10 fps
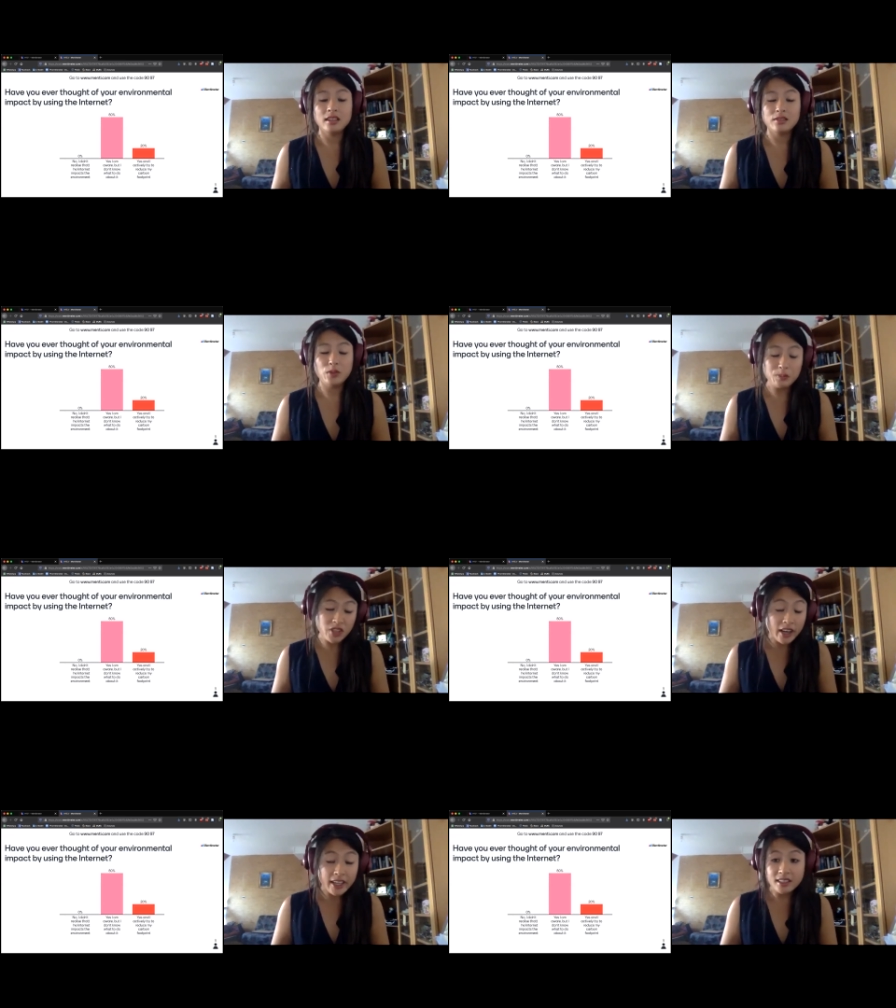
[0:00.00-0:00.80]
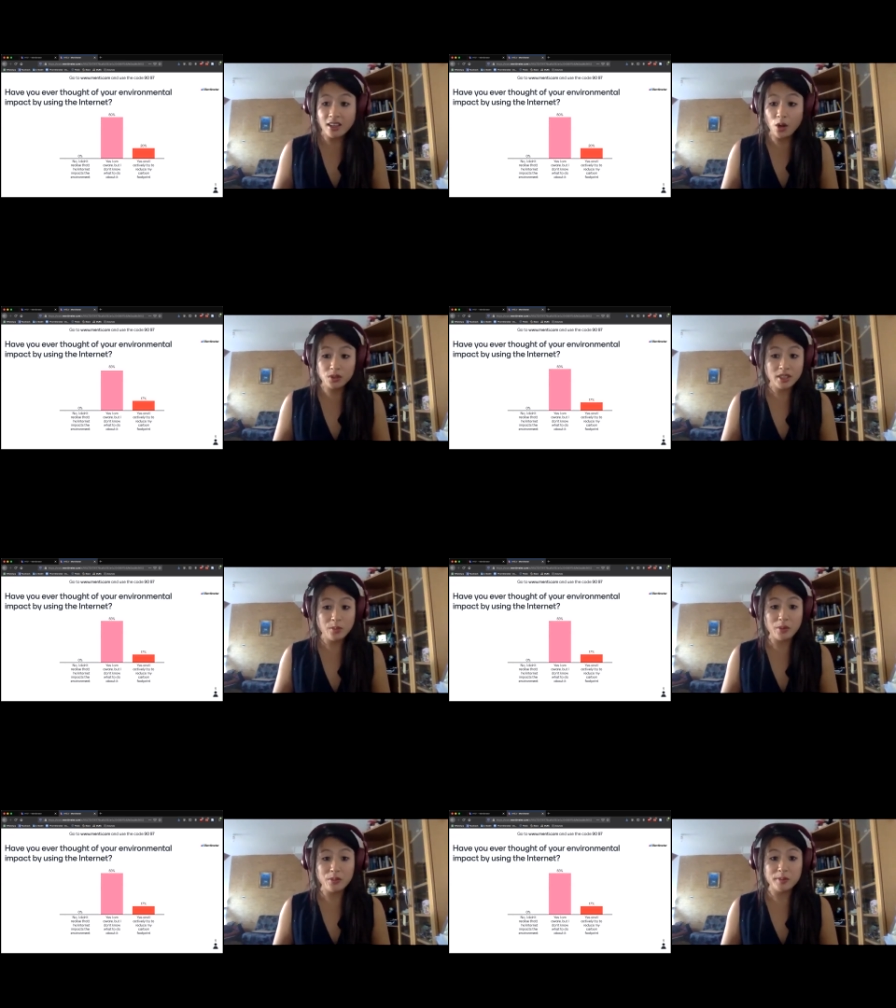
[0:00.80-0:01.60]
I'm talking not only
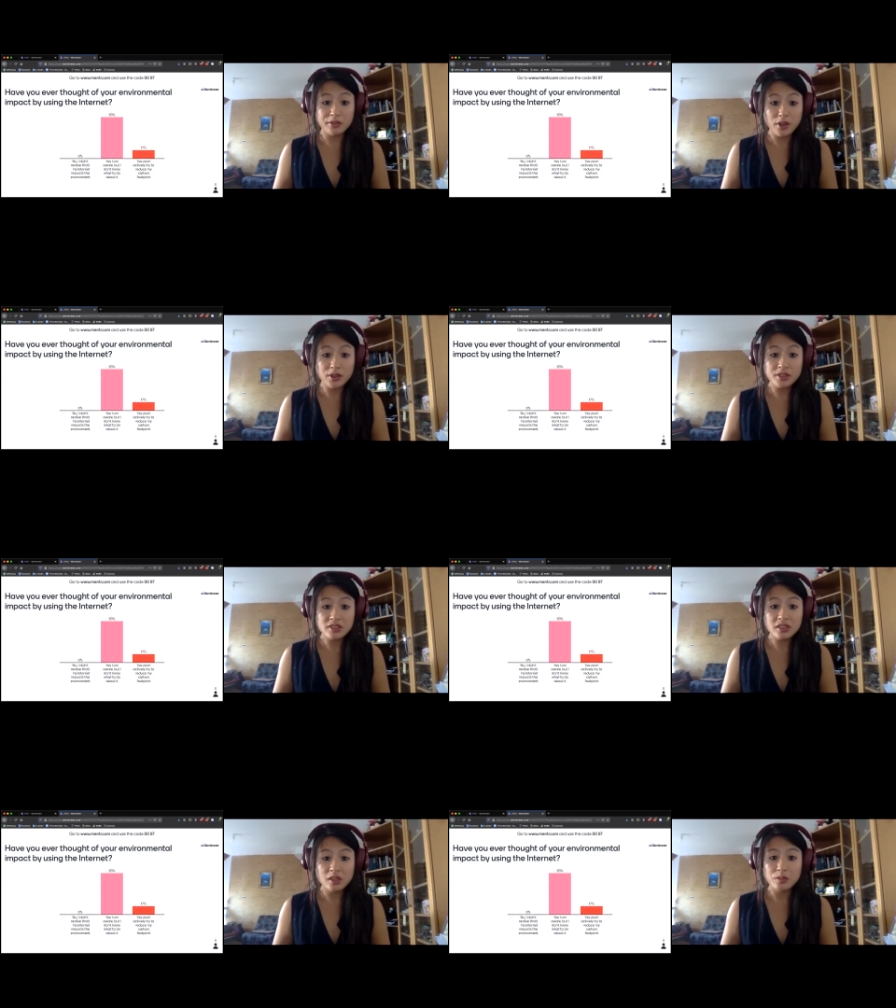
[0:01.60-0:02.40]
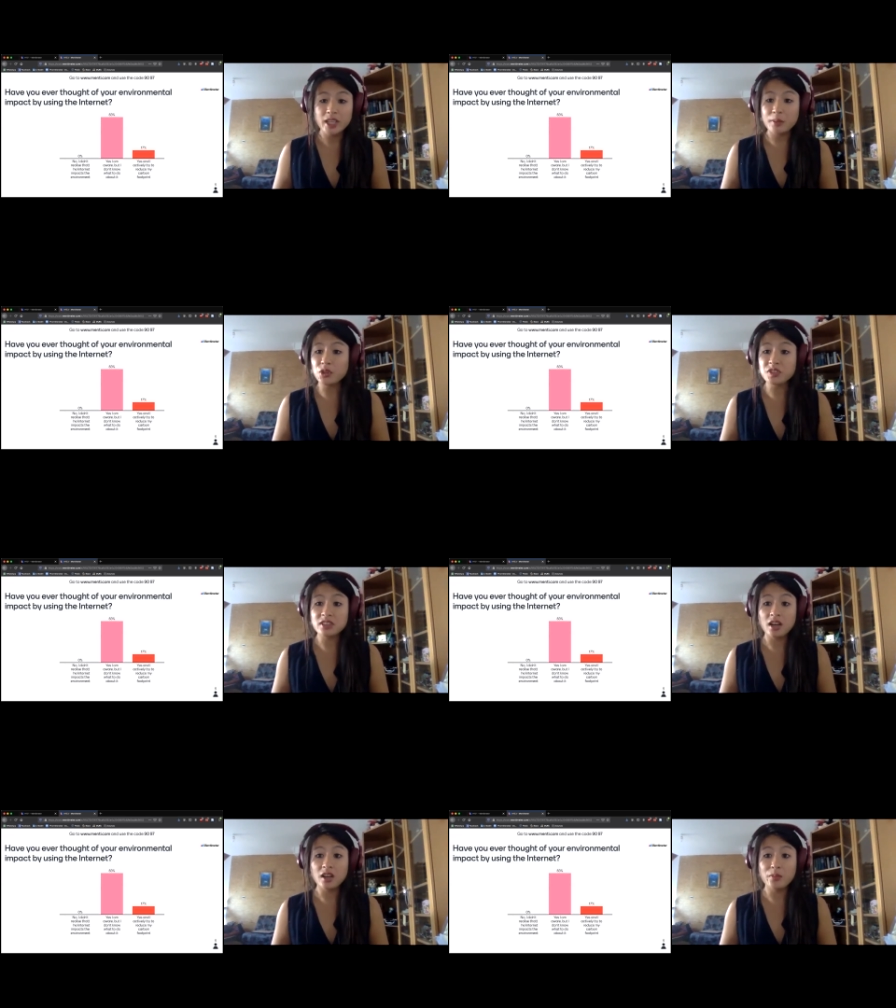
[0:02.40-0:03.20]
about mobile phones, but I'm also
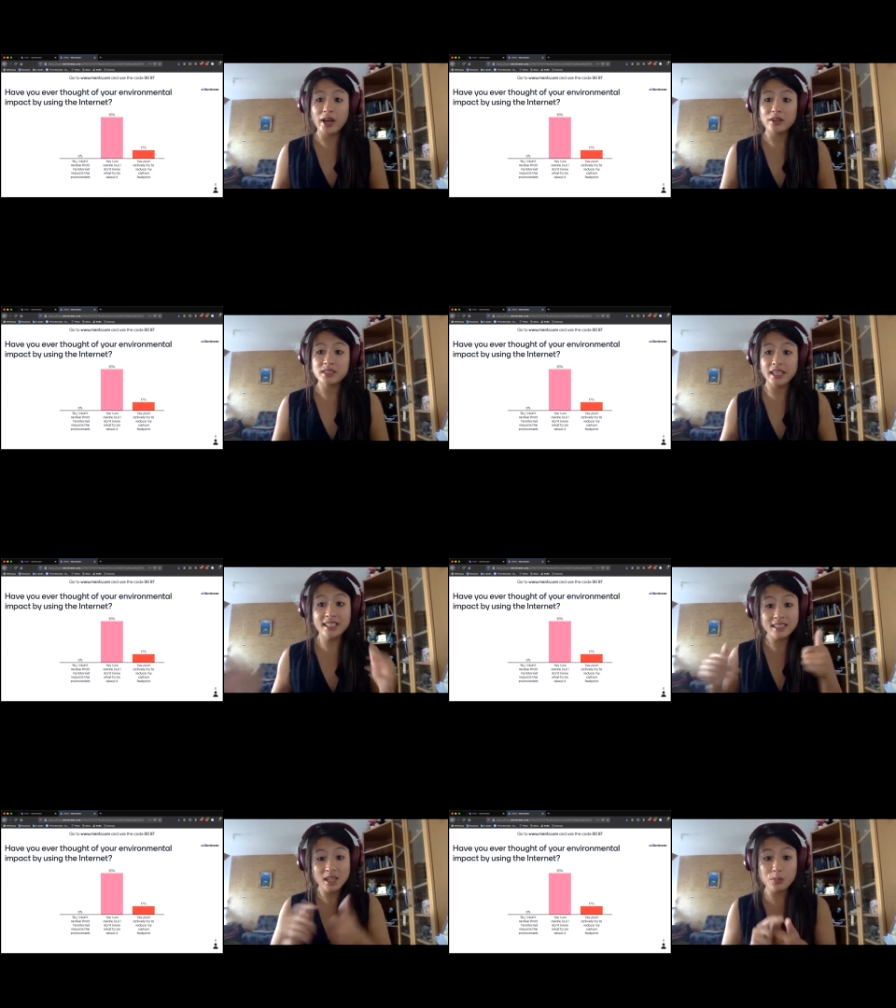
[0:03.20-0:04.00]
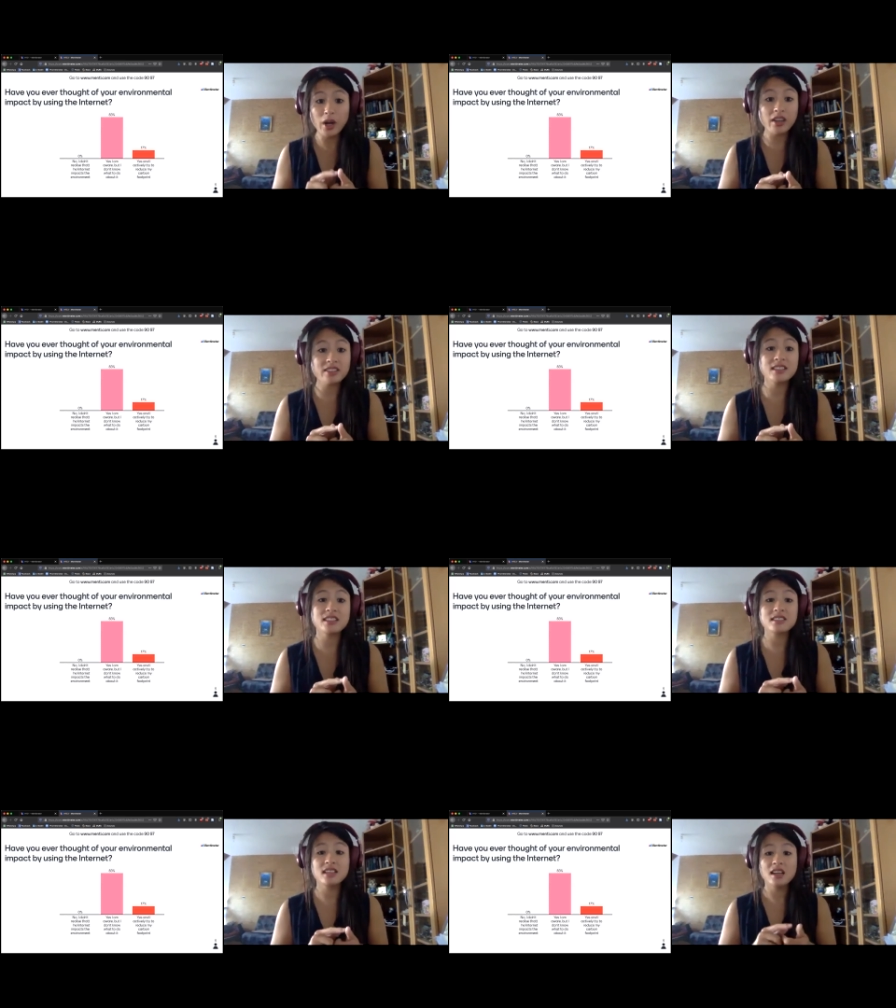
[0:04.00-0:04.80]
talking about internet
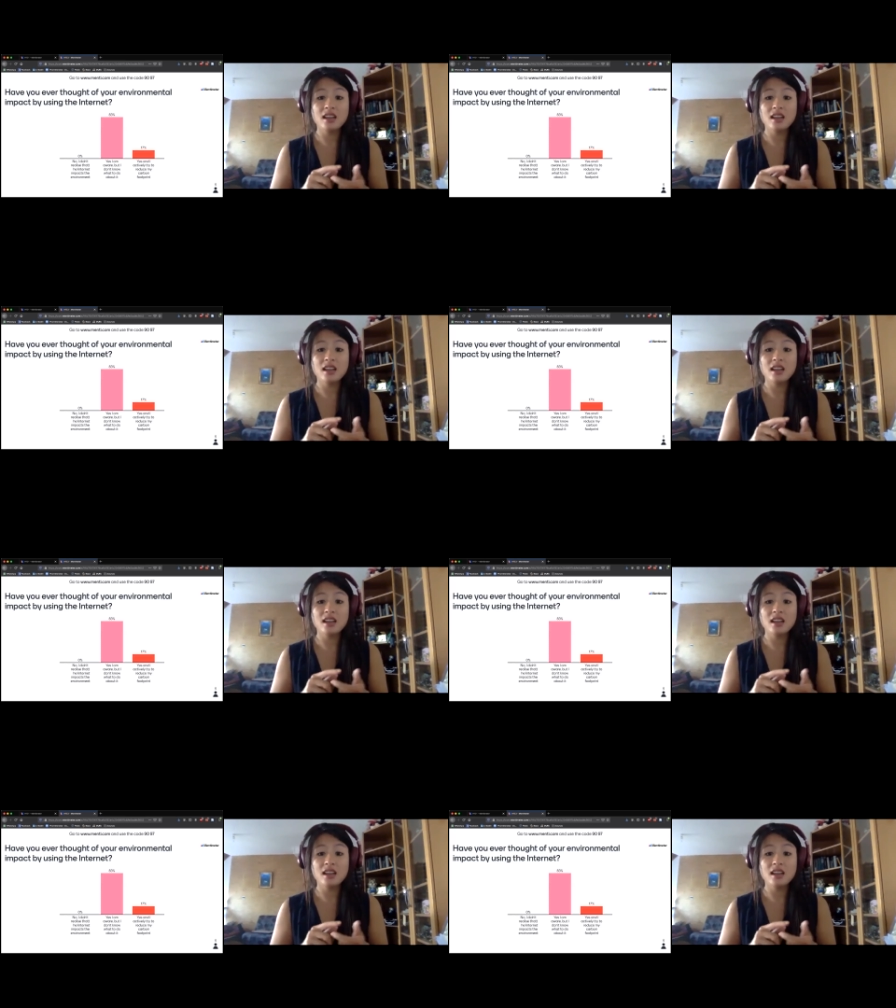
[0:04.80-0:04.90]
boxes.